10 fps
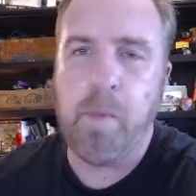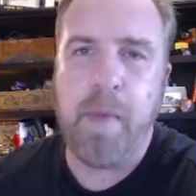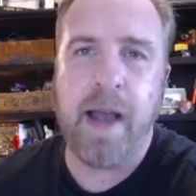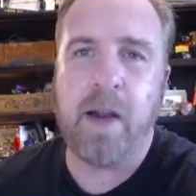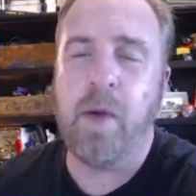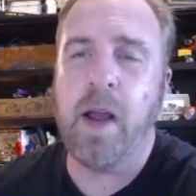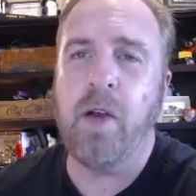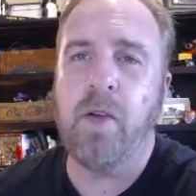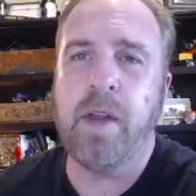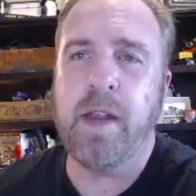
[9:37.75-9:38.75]

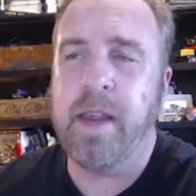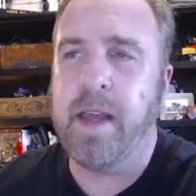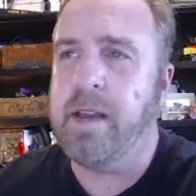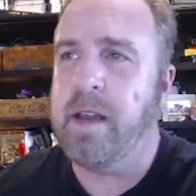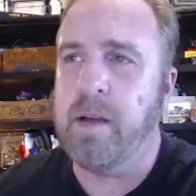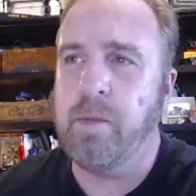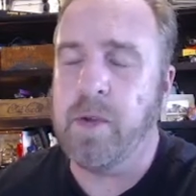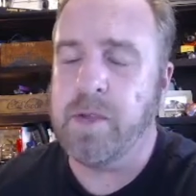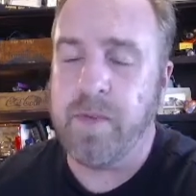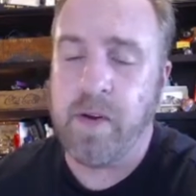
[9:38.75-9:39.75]
background that
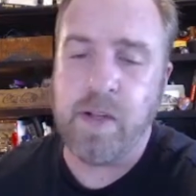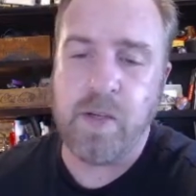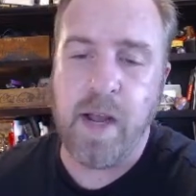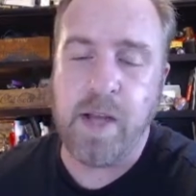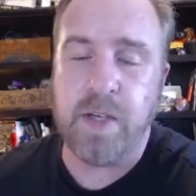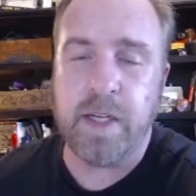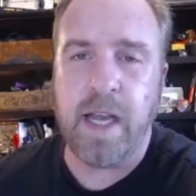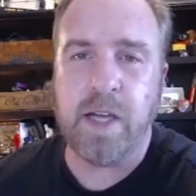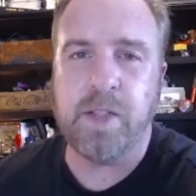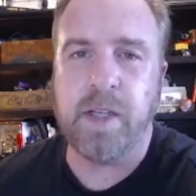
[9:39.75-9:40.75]
was very tragic
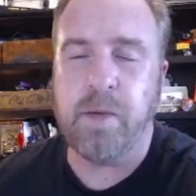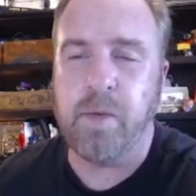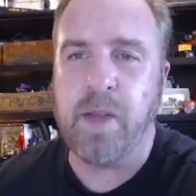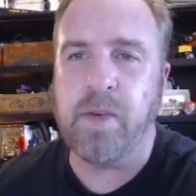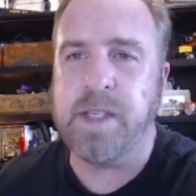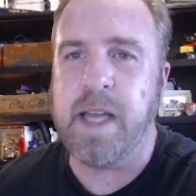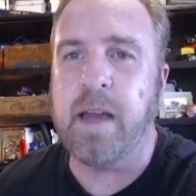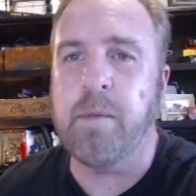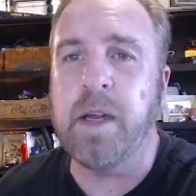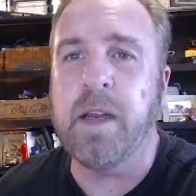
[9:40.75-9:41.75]
actually, and rather
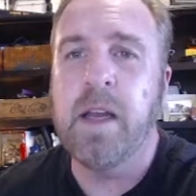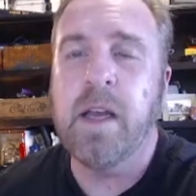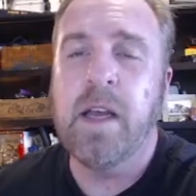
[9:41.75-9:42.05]
sad, but